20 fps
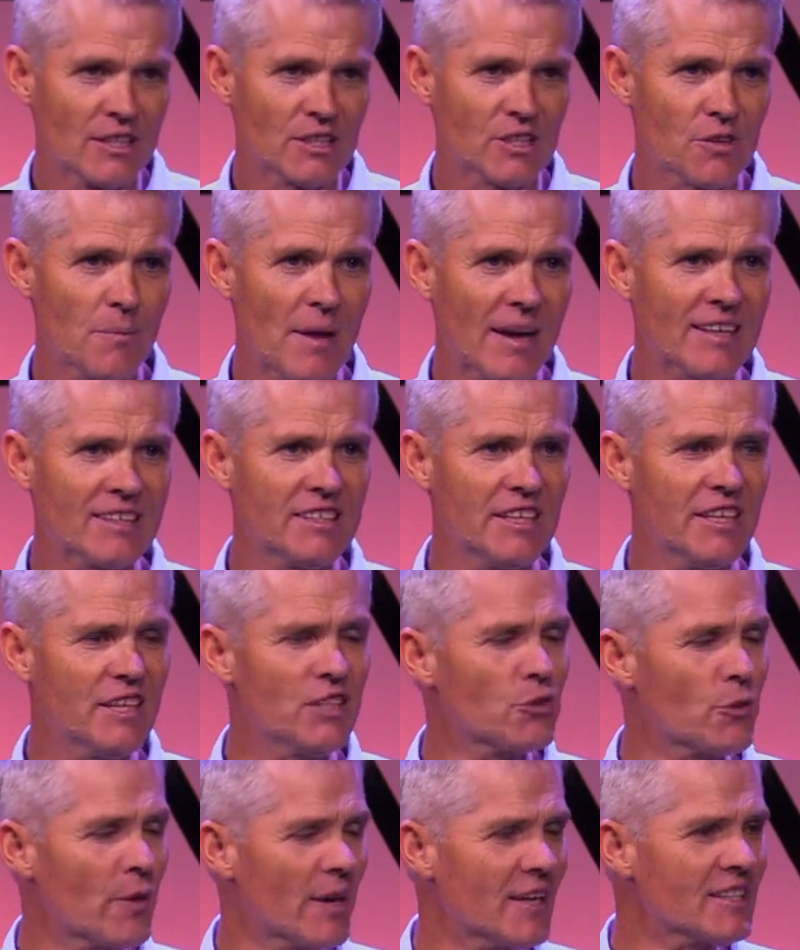So the magazine
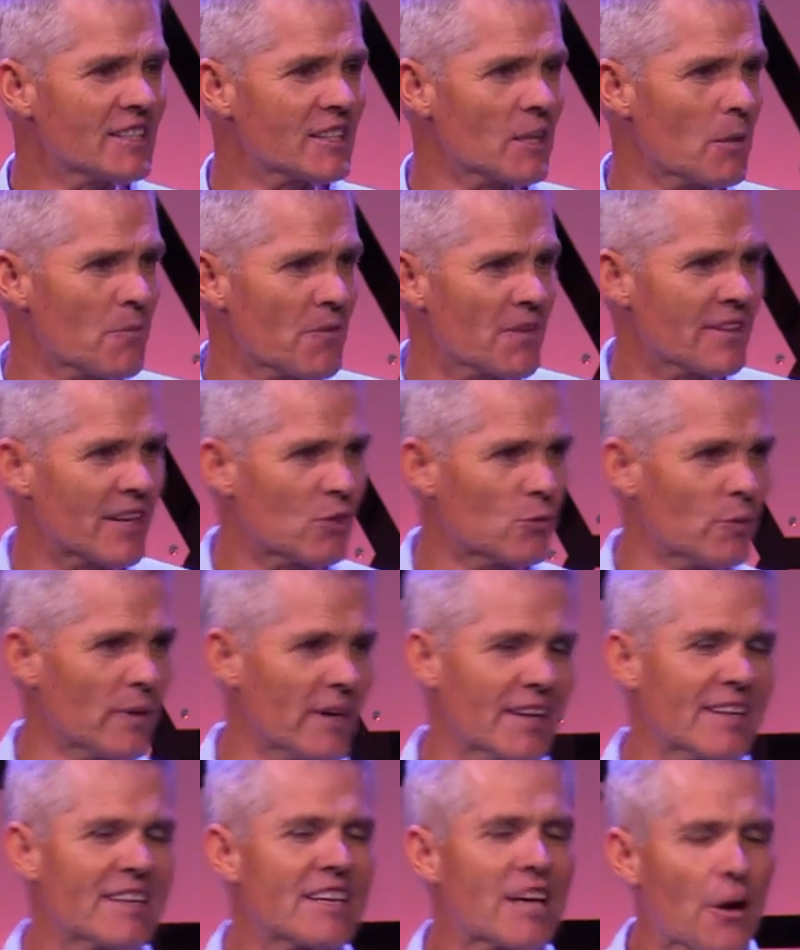is really something that
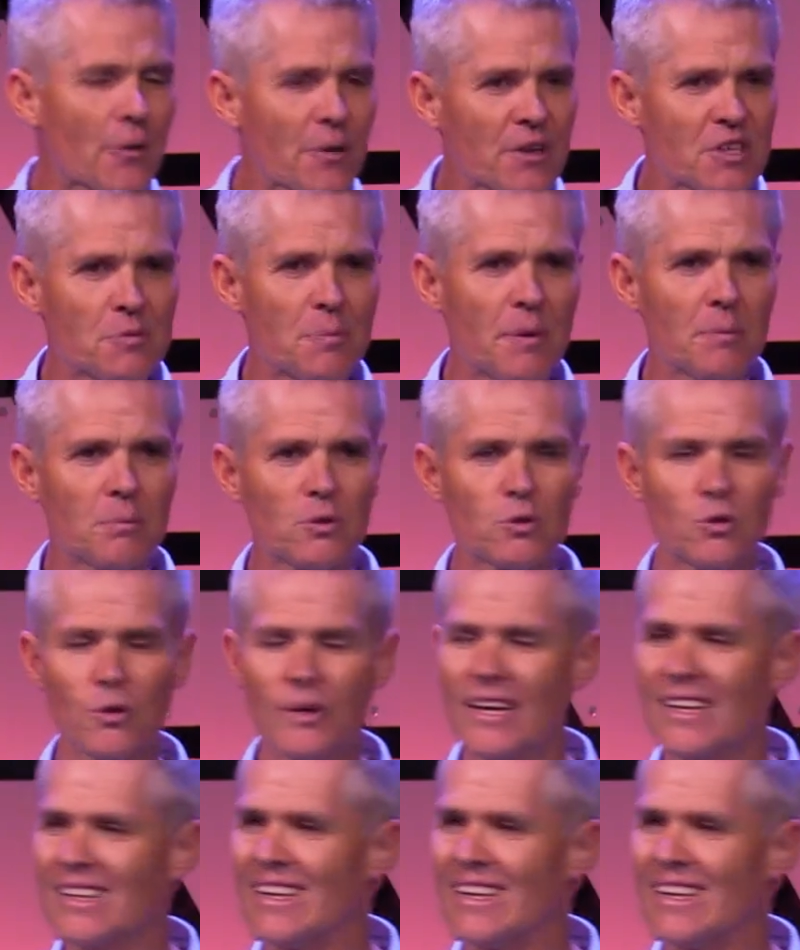we encourage people to